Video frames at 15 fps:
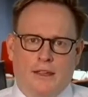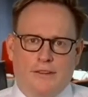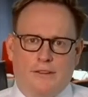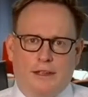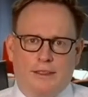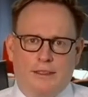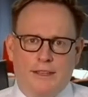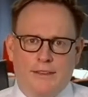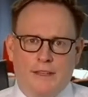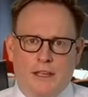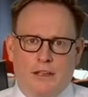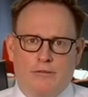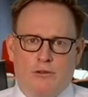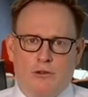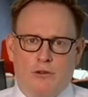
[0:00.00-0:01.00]
So I think
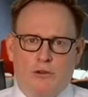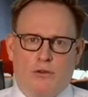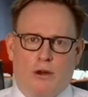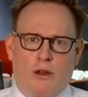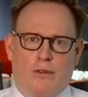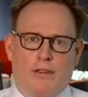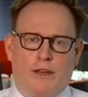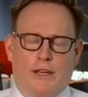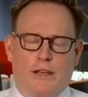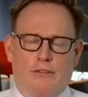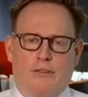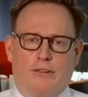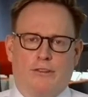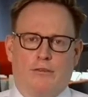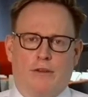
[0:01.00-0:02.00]
the overall growth and
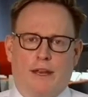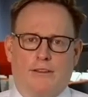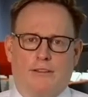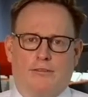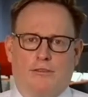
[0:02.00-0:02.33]
interest rate